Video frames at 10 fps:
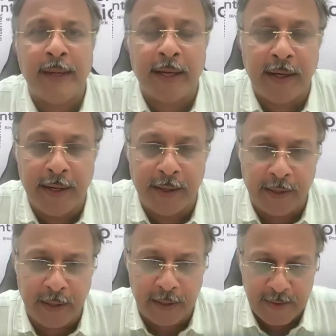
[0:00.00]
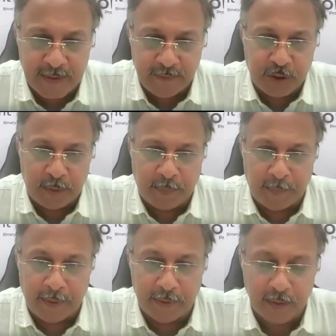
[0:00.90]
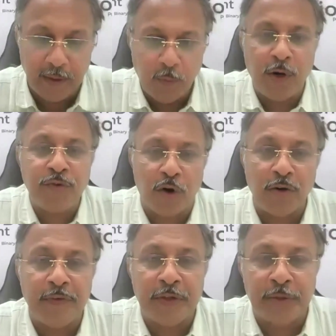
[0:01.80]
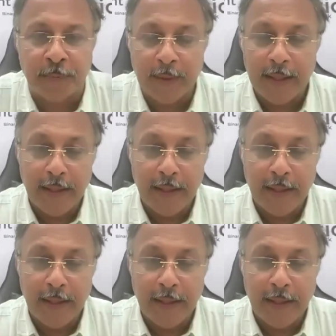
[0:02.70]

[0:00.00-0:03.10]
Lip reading: me again and again and asking for the payment. What is wrong with you?